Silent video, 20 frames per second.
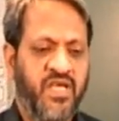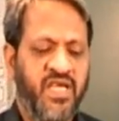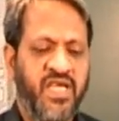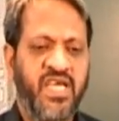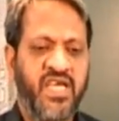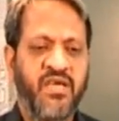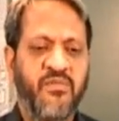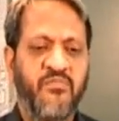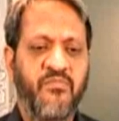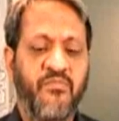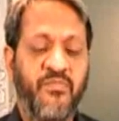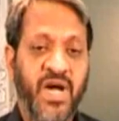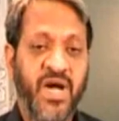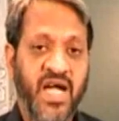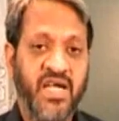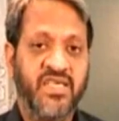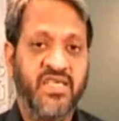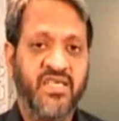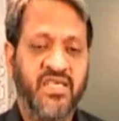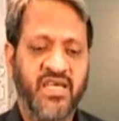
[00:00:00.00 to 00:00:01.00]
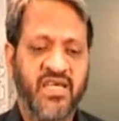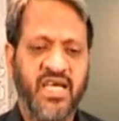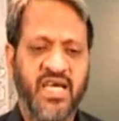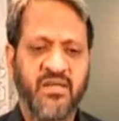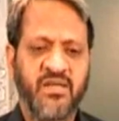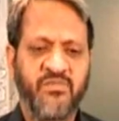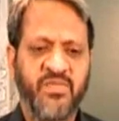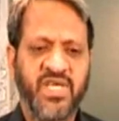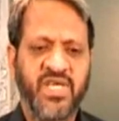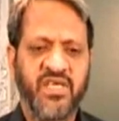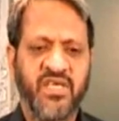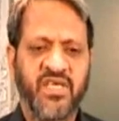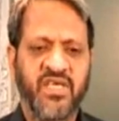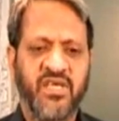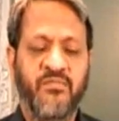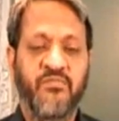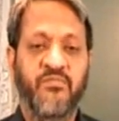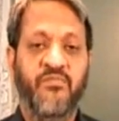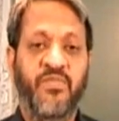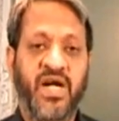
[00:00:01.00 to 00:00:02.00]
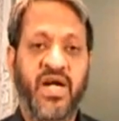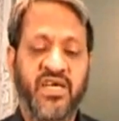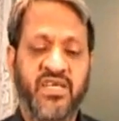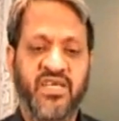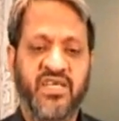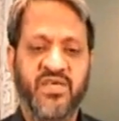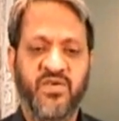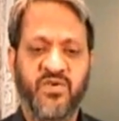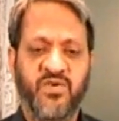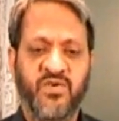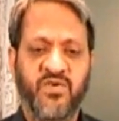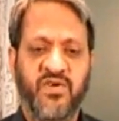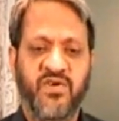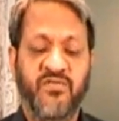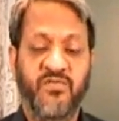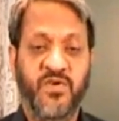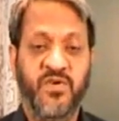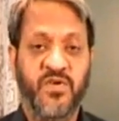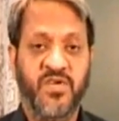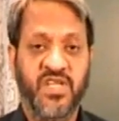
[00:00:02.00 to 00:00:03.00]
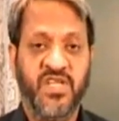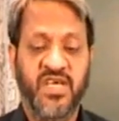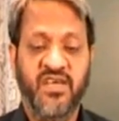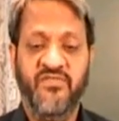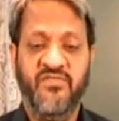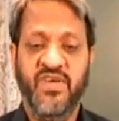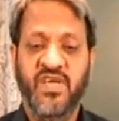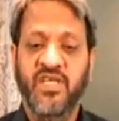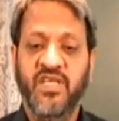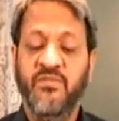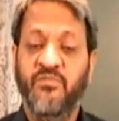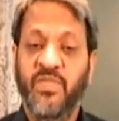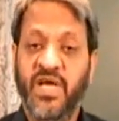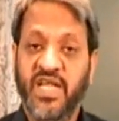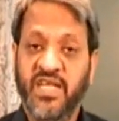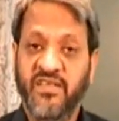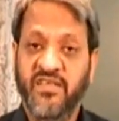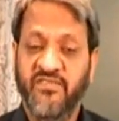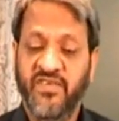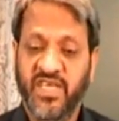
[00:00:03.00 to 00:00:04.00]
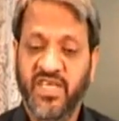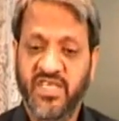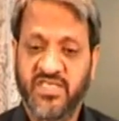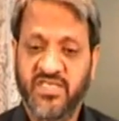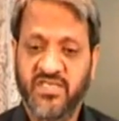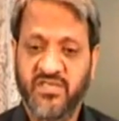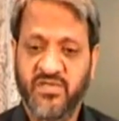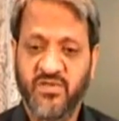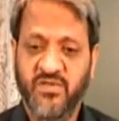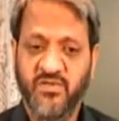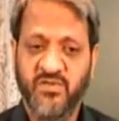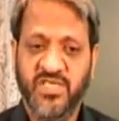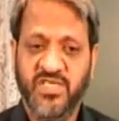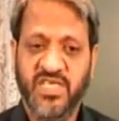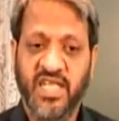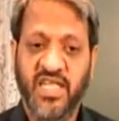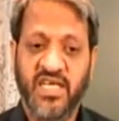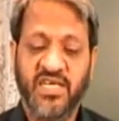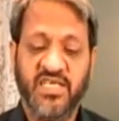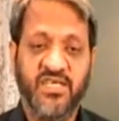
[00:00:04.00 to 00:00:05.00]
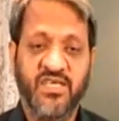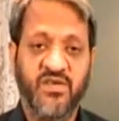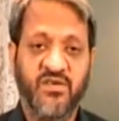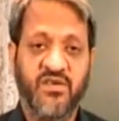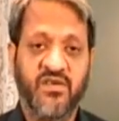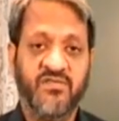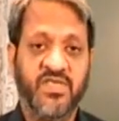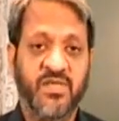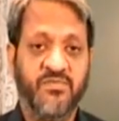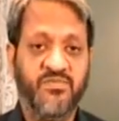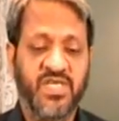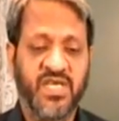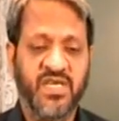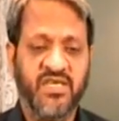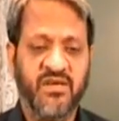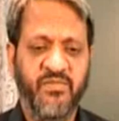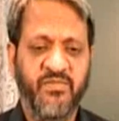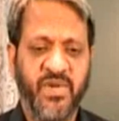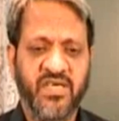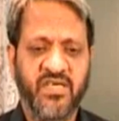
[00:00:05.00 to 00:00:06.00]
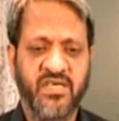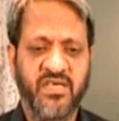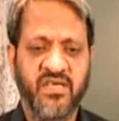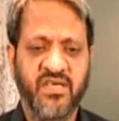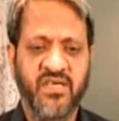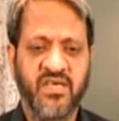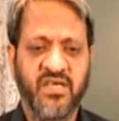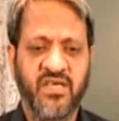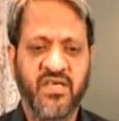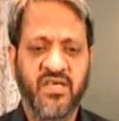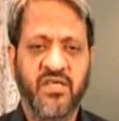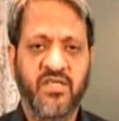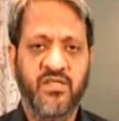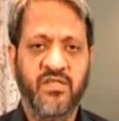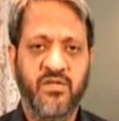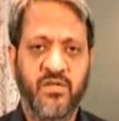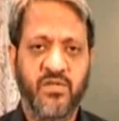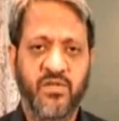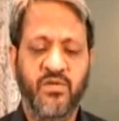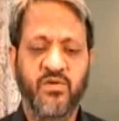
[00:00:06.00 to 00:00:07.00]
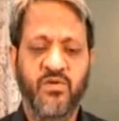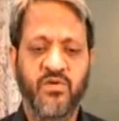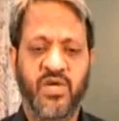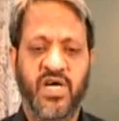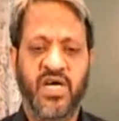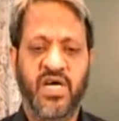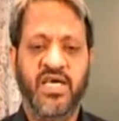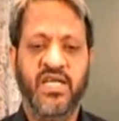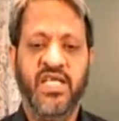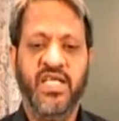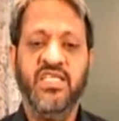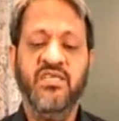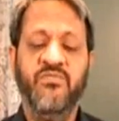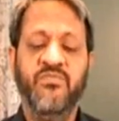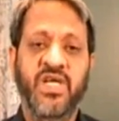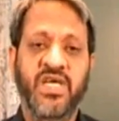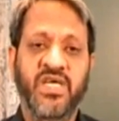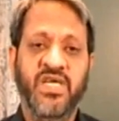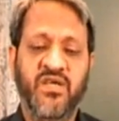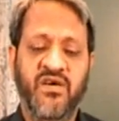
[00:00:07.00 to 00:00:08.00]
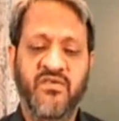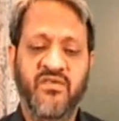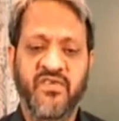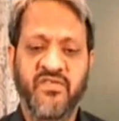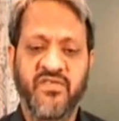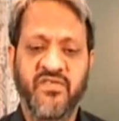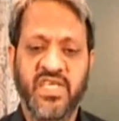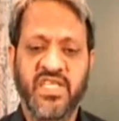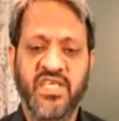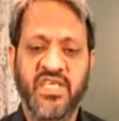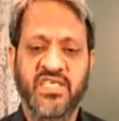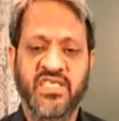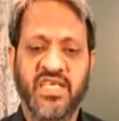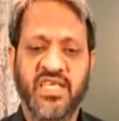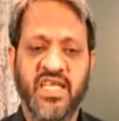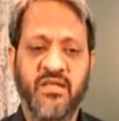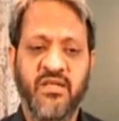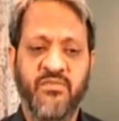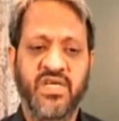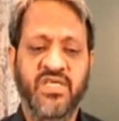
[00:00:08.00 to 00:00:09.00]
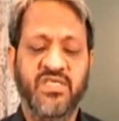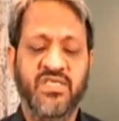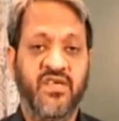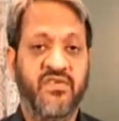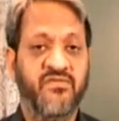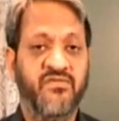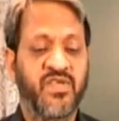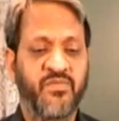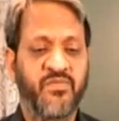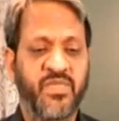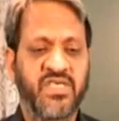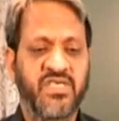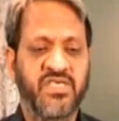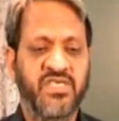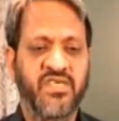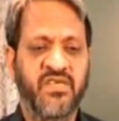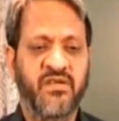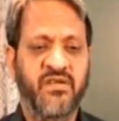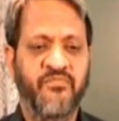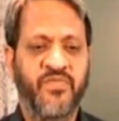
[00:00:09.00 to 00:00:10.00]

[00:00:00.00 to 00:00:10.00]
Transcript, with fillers: impact can be imparted to a photograph in many ways through selection of subject matter, through arrangement of the various elements of the picture,